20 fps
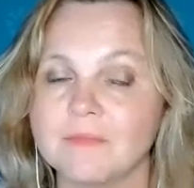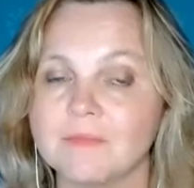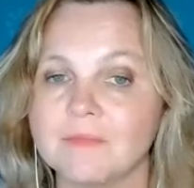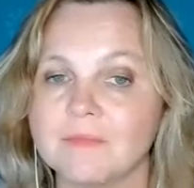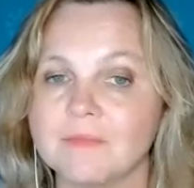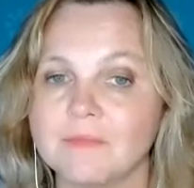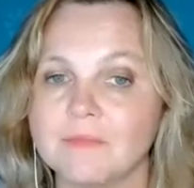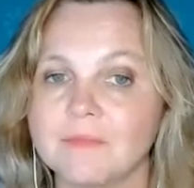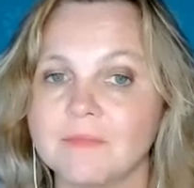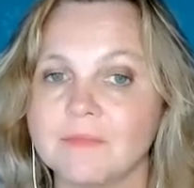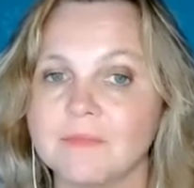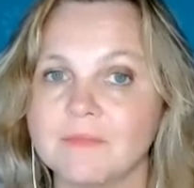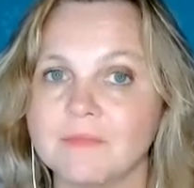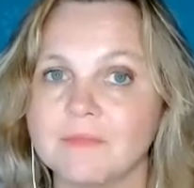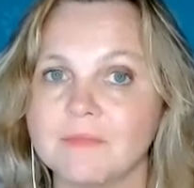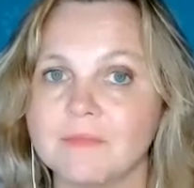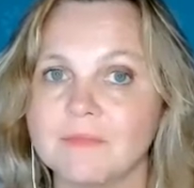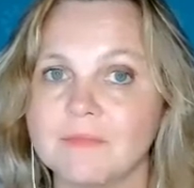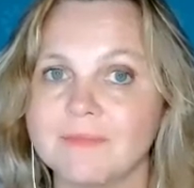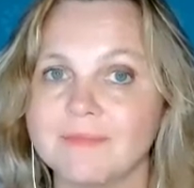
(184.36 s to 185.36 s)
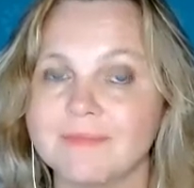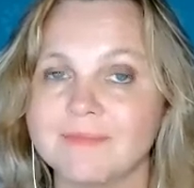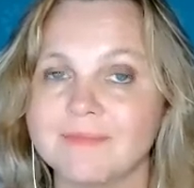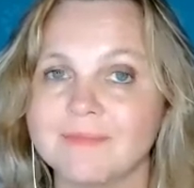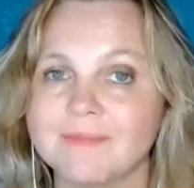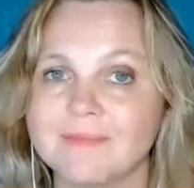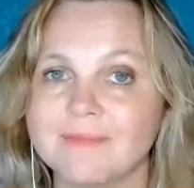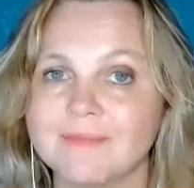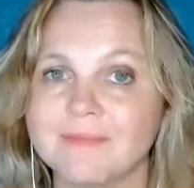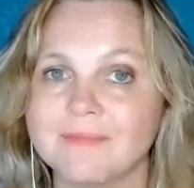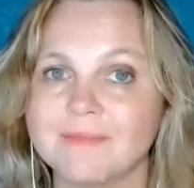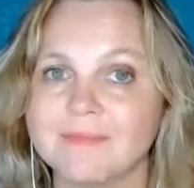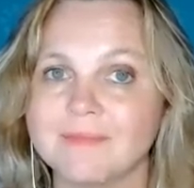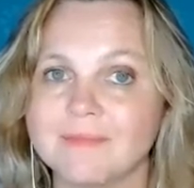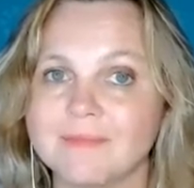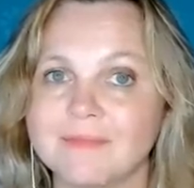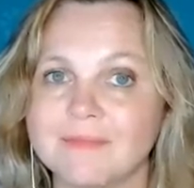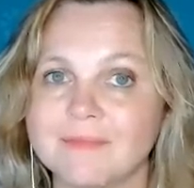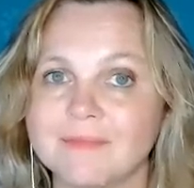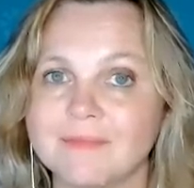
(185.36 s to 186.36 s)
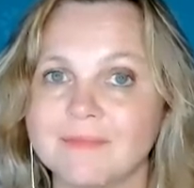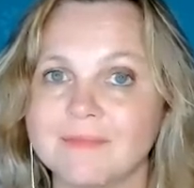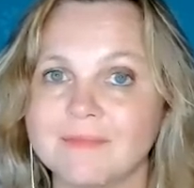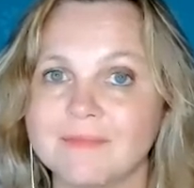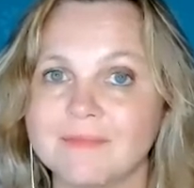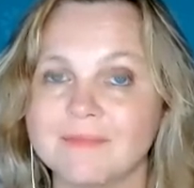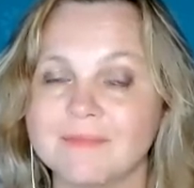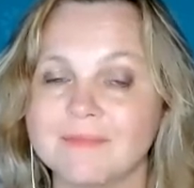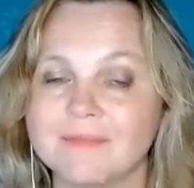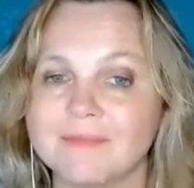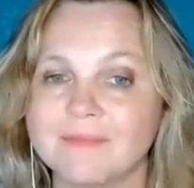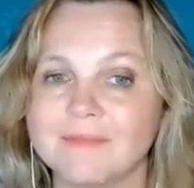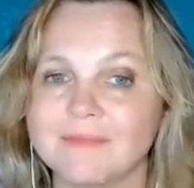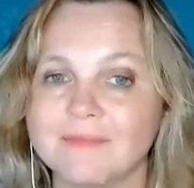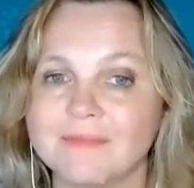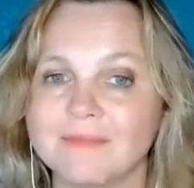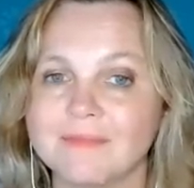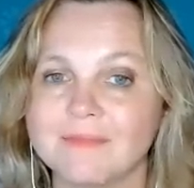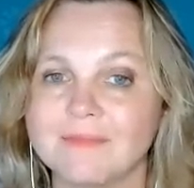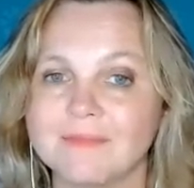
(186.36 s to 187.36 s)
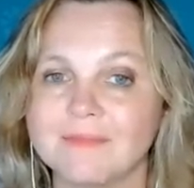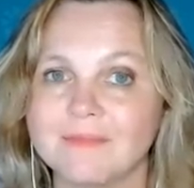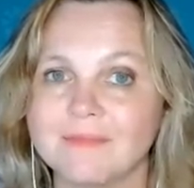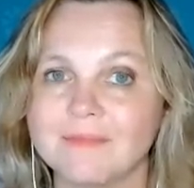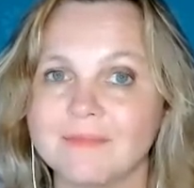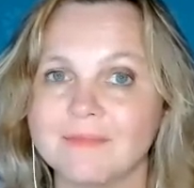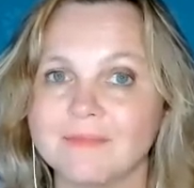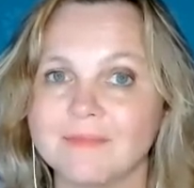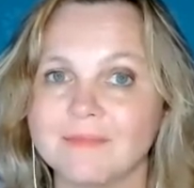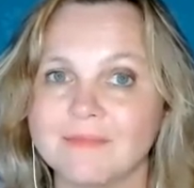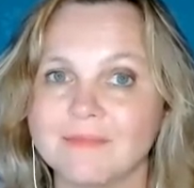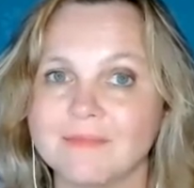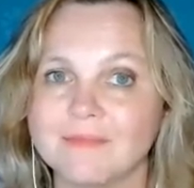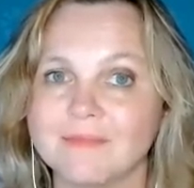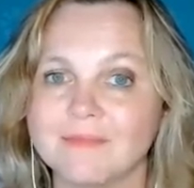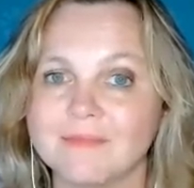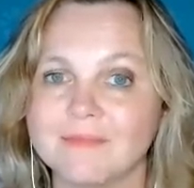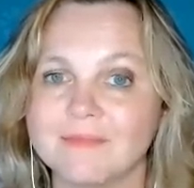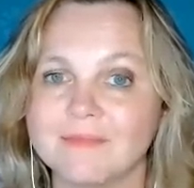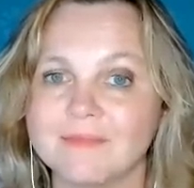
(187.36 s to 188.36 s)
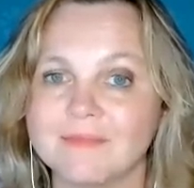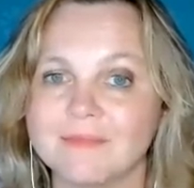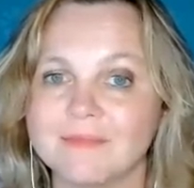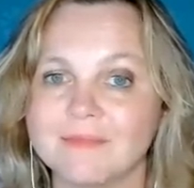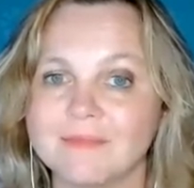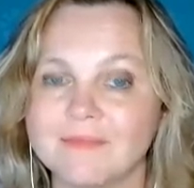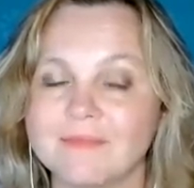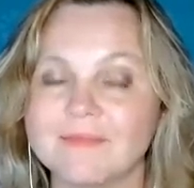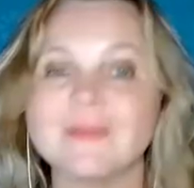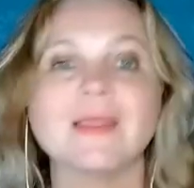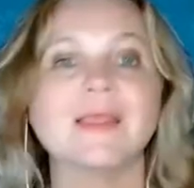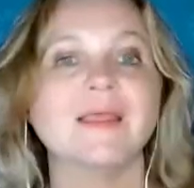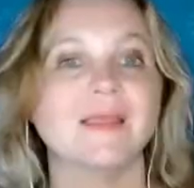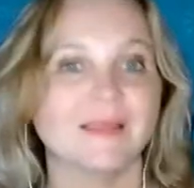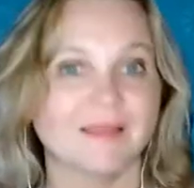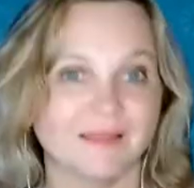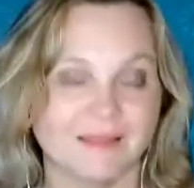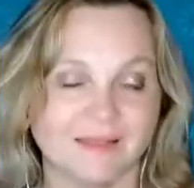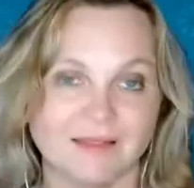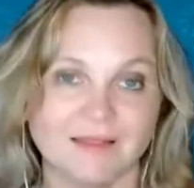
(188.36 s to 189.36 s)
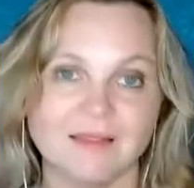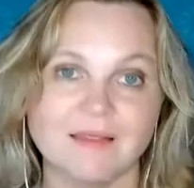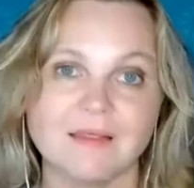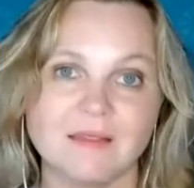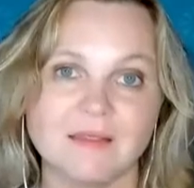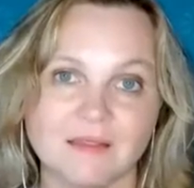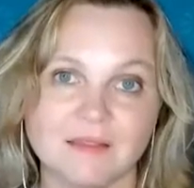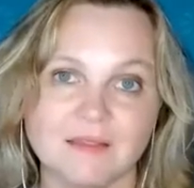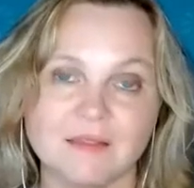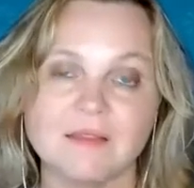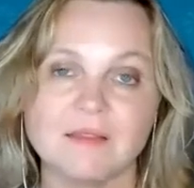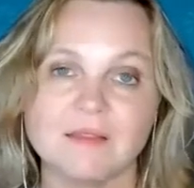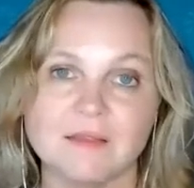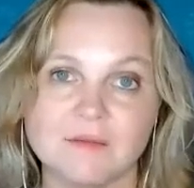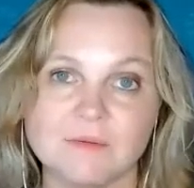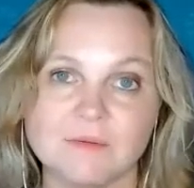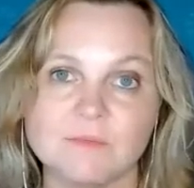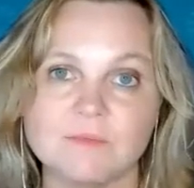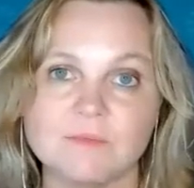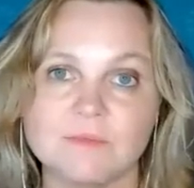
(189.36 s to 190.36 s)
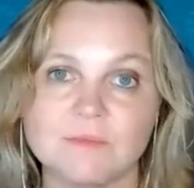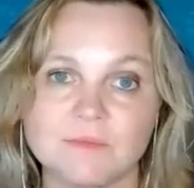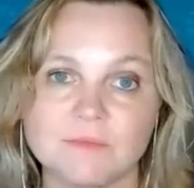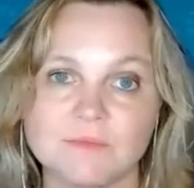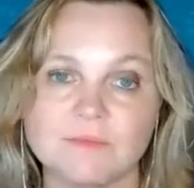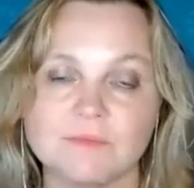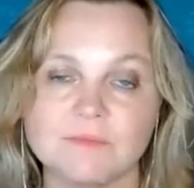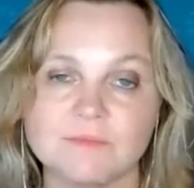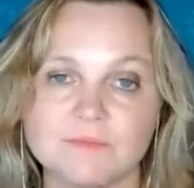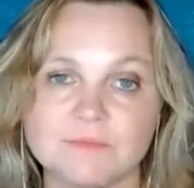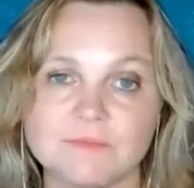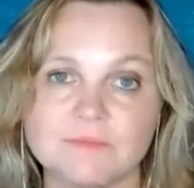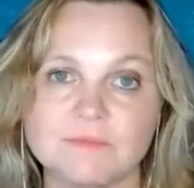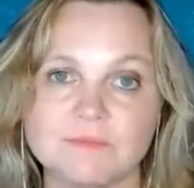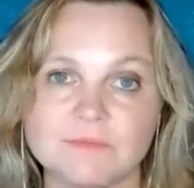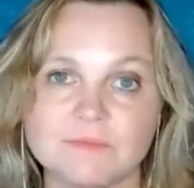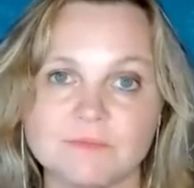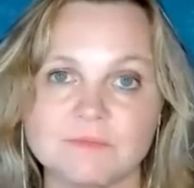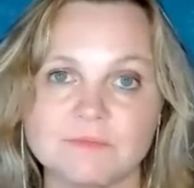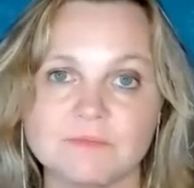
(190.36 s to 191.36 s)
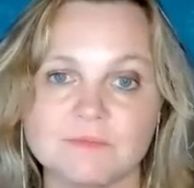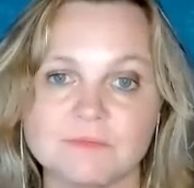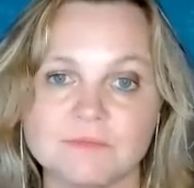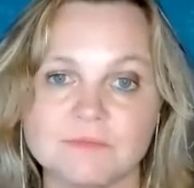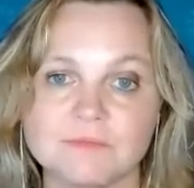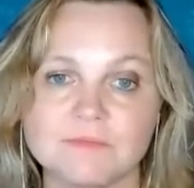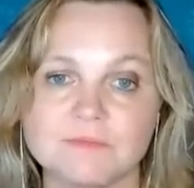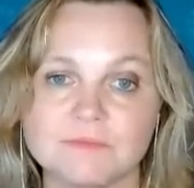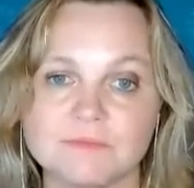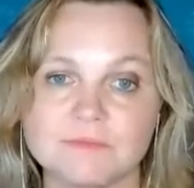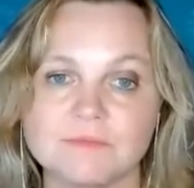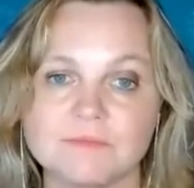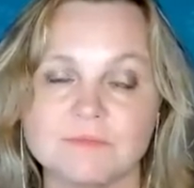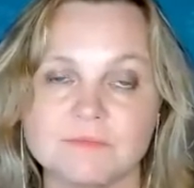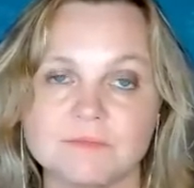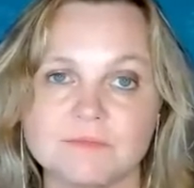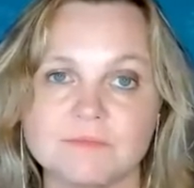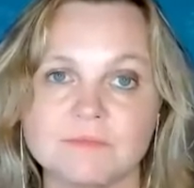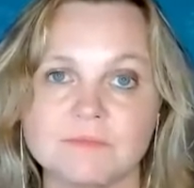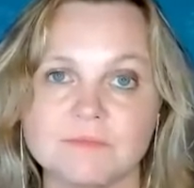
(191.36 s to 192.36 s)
(silent)